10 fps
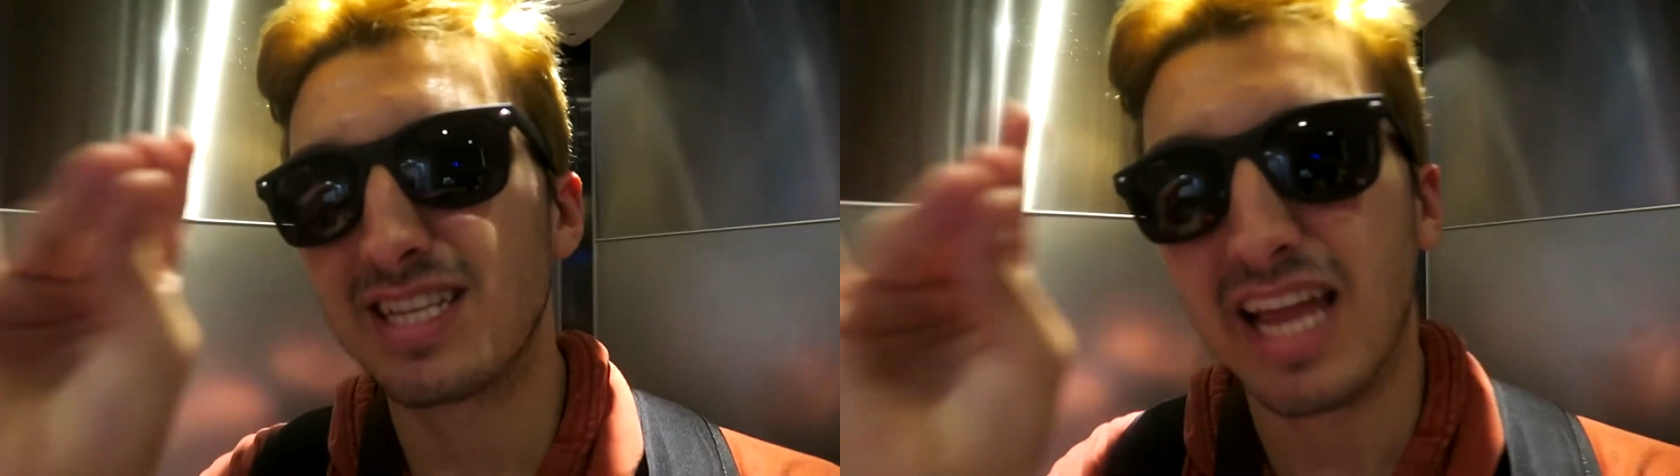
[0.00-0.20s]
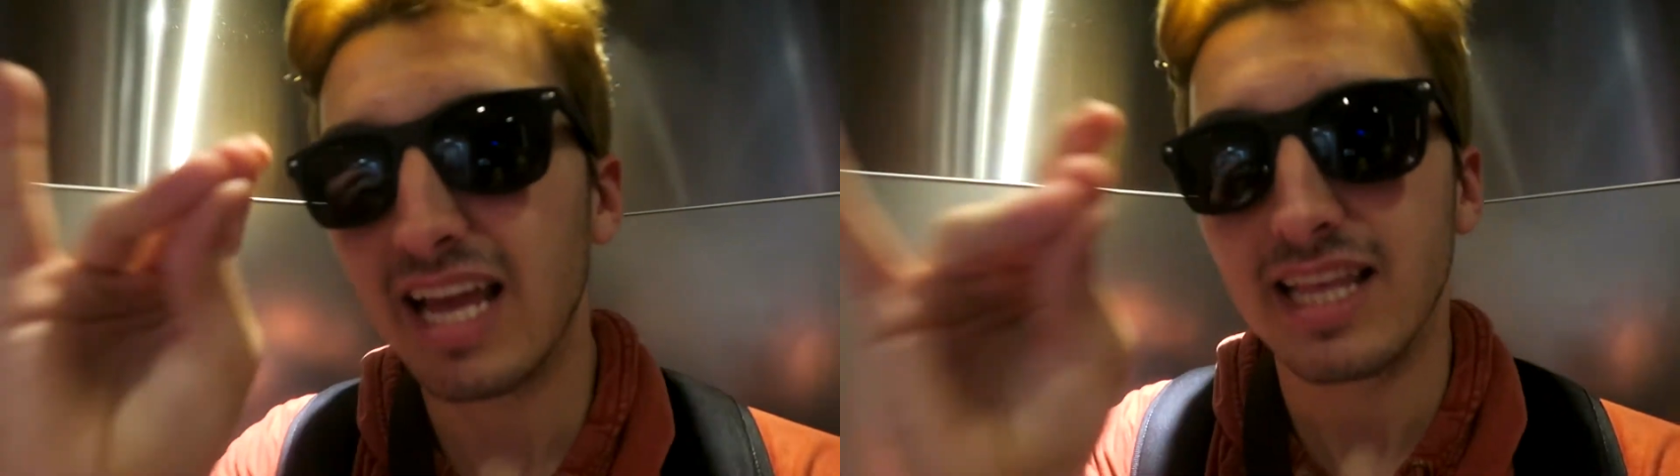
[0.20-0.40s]
the
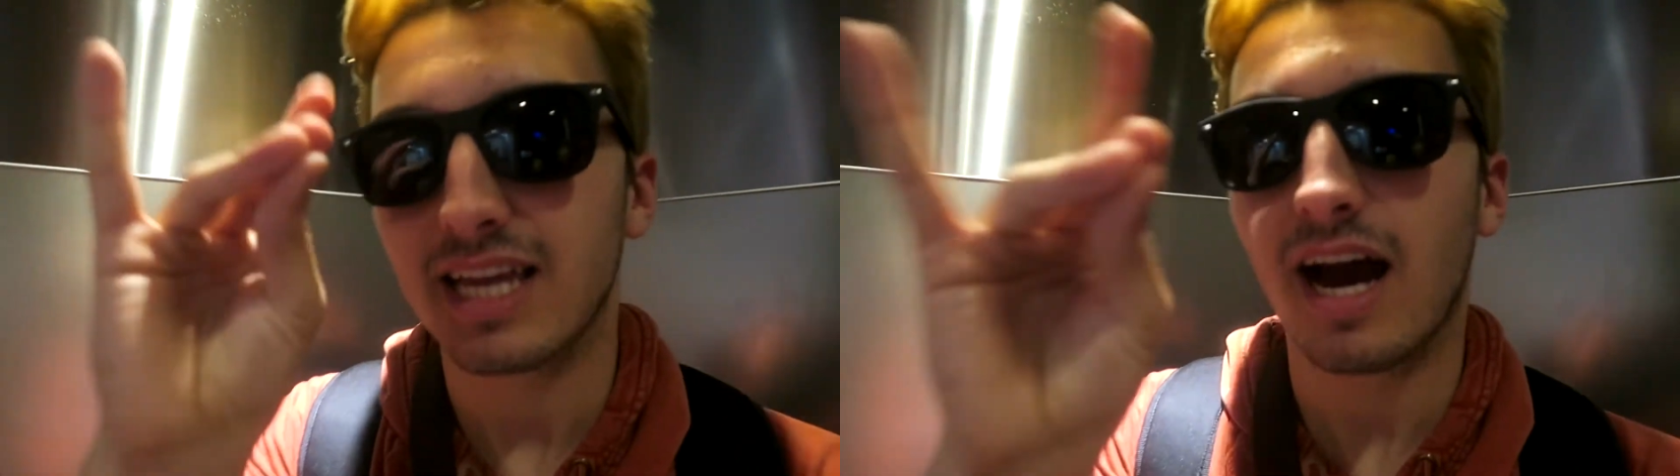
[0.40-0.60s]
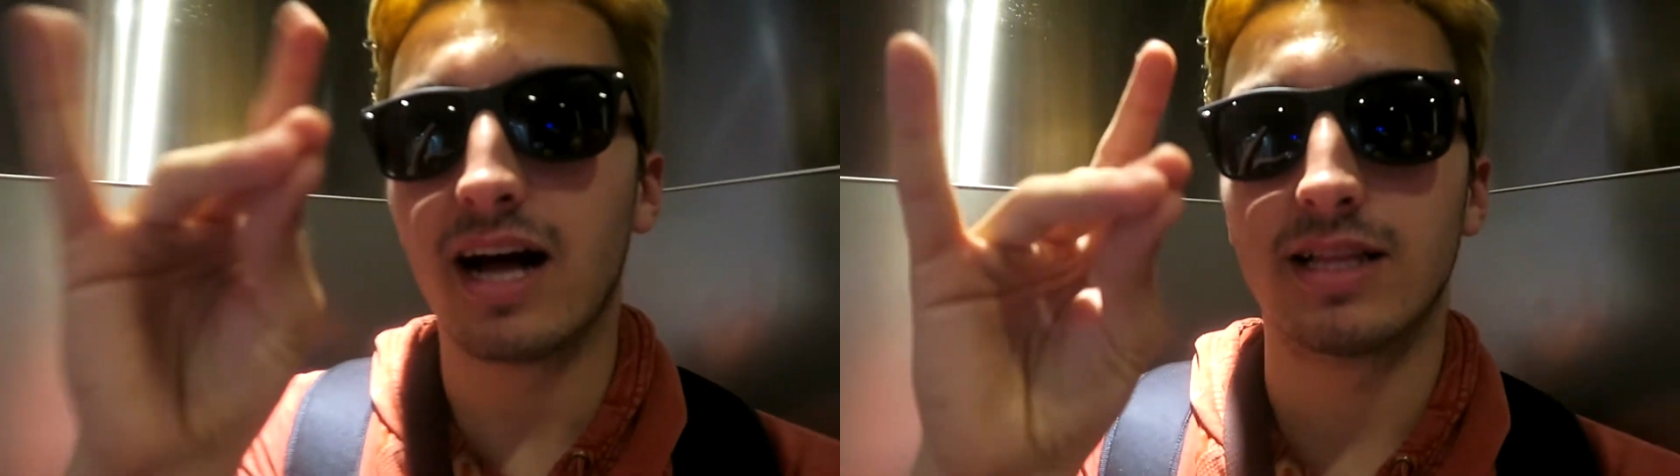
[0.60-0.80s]
daily
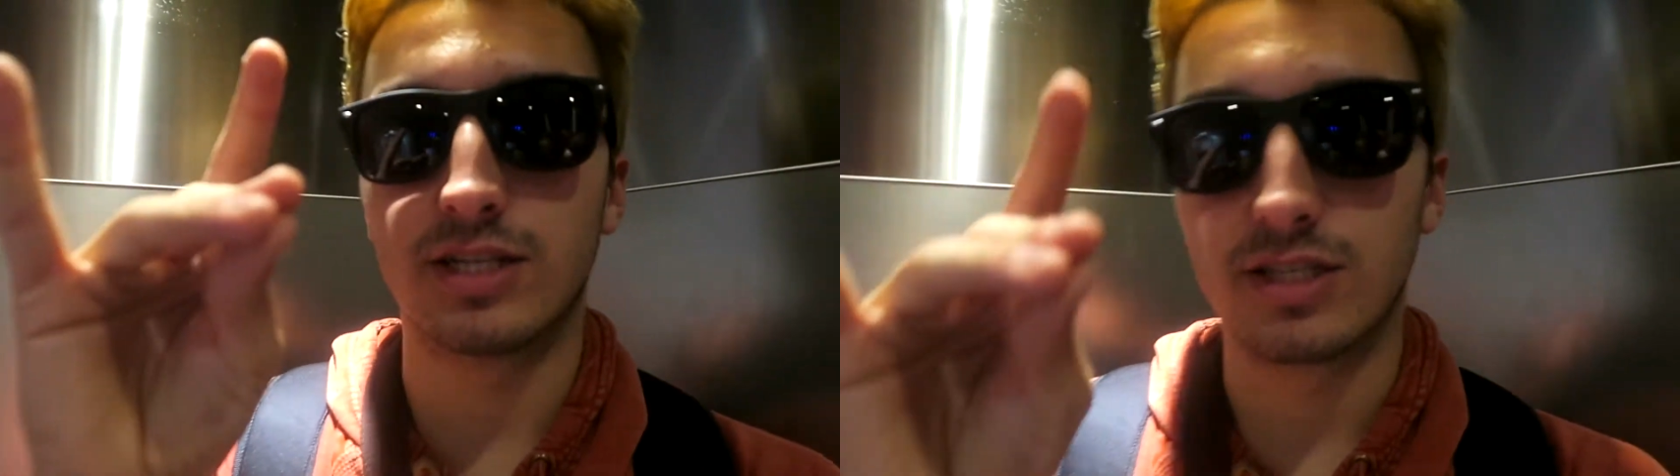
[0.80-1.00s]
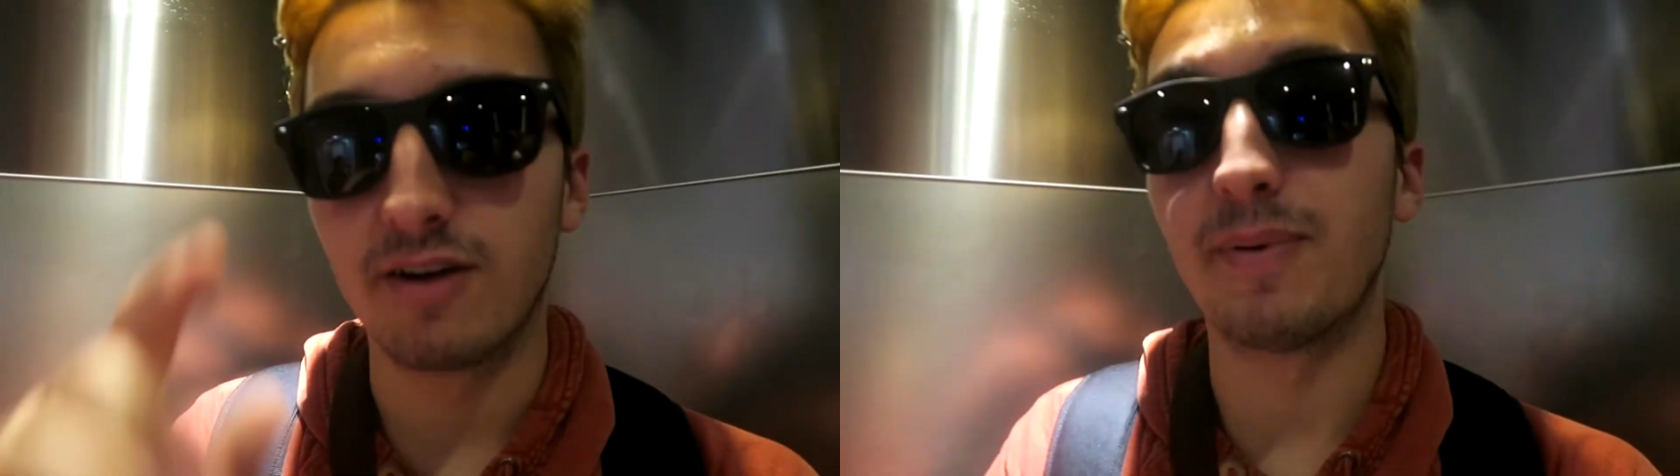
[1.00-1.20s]

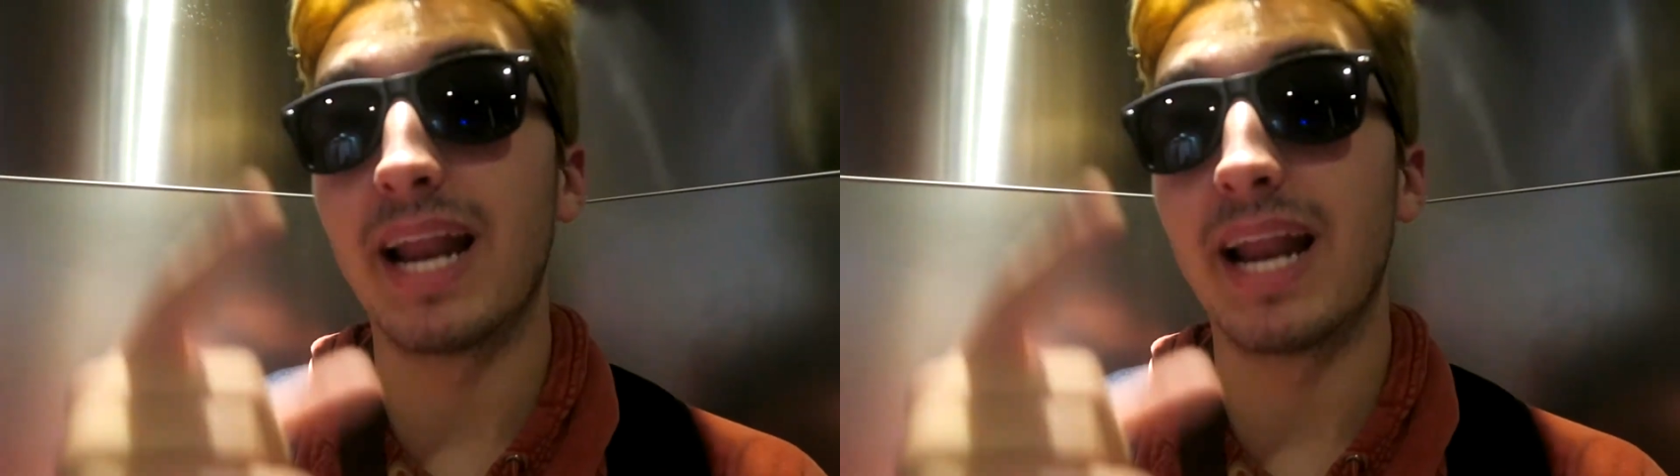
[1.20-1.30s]
college stuff.